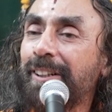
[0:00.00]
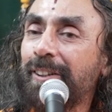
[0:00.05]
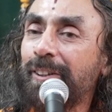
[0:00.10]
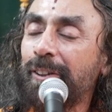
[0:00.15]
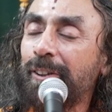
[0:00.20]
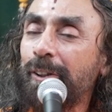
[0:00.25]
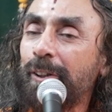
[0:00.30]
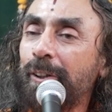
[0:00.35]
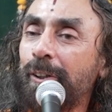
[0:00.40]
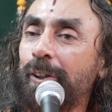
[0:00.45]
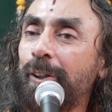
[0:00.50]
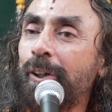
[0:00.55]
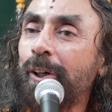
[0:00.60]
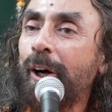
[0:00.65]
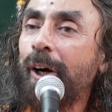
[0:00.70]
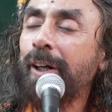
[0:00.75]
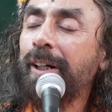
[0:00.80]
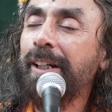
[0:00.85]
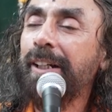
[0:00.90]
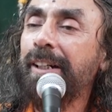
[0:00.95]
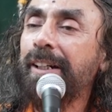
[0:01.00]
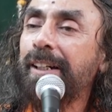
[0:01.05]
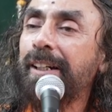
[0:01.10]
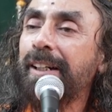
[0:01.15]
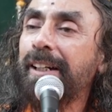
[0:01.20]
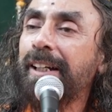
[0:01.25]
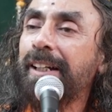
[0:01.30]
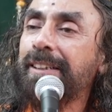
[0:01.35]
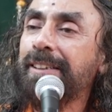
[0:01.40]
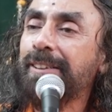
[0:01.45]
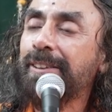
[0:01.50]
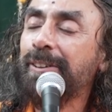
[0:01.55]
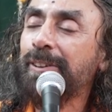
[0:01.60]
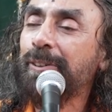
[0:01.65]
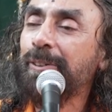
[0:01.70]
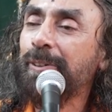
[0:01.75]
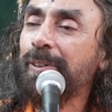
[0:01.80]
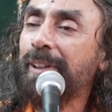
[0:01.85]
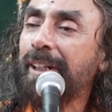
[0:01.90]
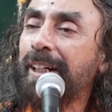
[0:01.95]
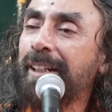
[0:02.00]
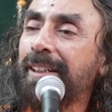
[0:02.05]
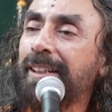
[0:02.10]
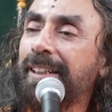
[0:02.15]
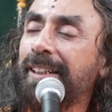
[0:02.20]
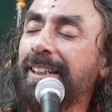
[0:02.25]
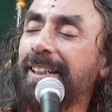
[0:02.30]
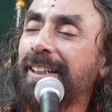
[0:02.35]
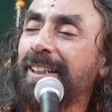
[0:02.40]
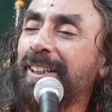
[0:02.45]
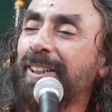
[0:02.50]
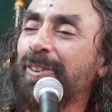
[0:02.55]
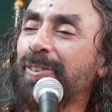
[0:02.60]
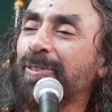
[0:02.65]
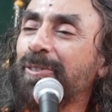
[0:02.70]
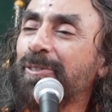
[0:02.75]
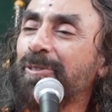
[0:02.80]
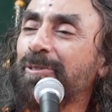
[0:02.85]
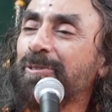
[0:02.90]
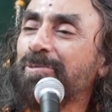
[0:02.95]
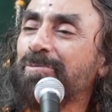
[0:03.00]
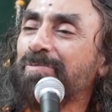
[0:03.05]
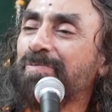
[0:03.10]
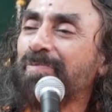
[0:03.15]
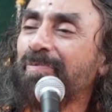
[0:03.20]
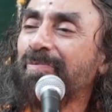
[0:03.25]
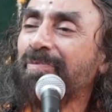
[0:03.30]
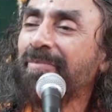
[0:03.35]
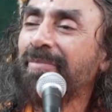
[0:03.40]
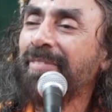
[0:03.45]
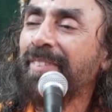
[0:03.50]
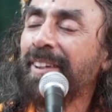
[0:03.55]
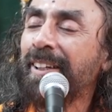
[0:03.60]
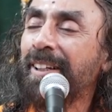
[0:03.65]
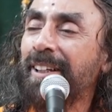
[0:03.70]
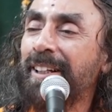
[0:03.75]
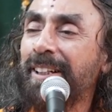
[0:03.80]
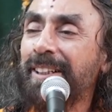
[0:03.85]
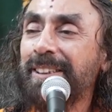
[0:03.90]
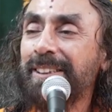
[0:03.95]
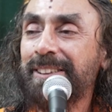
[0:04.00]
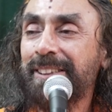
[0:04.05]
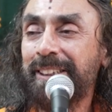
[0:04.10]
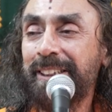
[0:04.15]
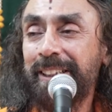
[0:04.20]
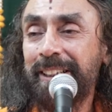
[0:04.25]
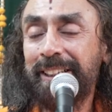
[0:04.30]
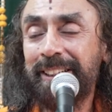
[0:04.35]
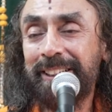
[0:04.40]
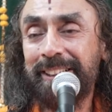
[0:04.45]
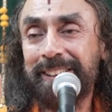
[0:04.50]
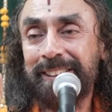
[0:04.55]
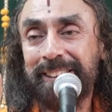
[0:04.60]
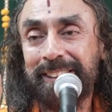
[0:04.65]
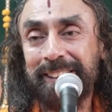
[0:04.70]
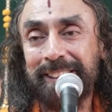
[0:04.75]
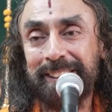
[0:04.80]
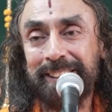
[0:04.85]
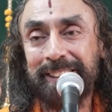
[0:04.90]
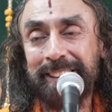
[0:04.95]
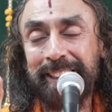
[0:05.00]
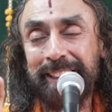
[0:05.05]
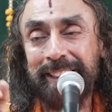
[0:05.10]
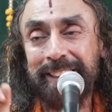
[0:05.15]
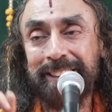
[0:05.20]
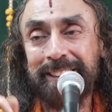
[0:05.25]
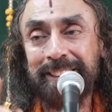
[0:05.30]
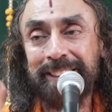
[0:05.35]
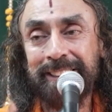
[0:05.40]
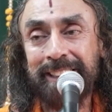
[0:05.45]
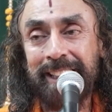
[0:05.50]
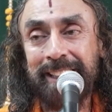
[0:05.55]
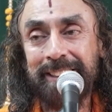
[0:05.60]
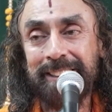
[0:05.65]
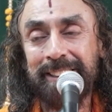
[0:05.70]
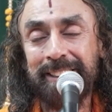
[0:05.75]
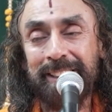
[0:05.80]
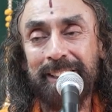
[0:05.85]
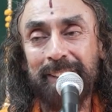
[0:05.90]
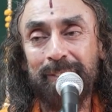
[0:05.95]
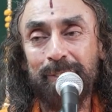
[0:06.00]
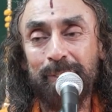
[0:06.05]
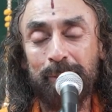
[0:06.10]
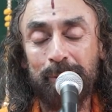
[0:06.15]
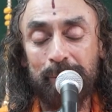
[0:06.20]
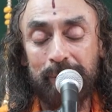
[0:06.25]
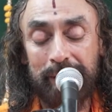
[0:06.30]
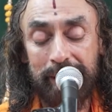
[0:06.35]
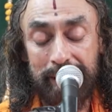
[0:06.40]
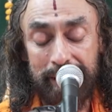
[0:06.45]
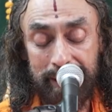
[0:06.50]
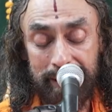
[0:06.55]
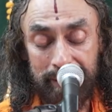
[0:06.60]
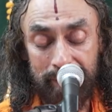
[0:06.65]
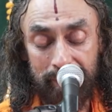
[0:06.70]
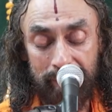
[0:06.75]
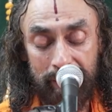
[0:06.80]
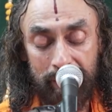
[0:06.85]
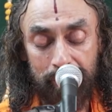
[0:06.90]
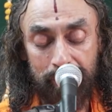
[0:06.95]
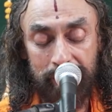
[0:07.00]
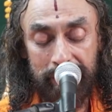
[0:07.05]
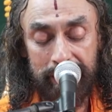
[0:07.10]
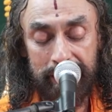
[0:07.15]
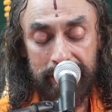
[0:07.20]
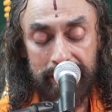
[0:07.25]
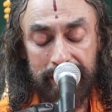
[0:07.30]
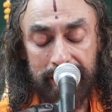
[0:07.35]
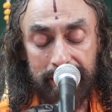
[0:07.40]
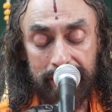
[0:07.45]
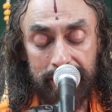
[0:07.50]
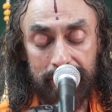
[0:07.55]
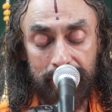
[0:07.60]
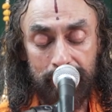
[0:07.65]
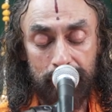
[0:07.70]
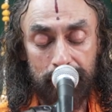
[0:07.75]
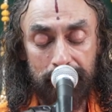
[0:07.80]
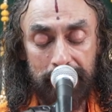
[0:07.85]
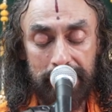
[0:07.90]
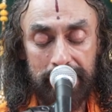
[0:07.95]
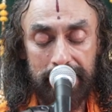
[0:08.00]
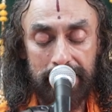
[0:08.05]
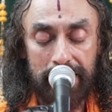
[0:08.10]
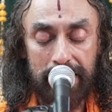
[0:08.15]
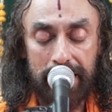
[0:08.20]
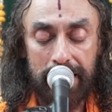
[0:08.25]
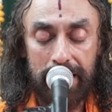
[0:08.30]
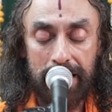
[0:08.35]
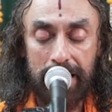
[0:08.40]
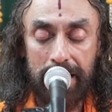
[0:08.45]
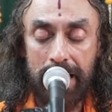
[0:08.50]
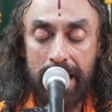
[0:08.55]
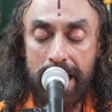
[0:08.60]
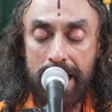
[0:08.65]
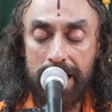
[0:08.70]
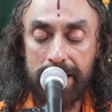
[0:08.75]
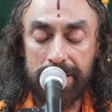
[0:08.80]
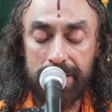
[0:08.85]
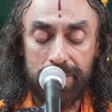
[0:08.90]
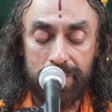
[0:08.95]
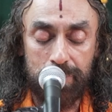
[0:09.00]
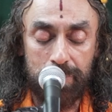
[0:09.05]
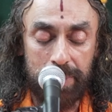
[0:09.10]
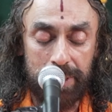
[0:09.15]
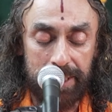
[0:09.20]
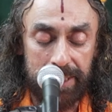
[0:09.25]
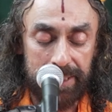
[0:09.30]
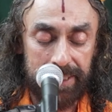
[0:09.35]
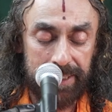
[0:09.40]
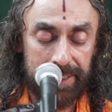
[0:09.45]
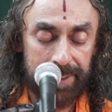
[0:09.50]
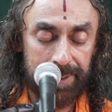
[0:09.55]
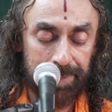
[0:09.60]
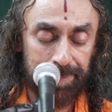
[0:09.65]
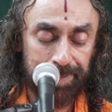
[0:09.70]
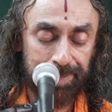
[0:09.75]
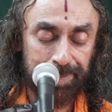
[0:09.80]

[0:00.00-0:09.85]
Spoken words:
the doggedness to continue. Sri Krishna says, such devotees will be dear to me. Last verse.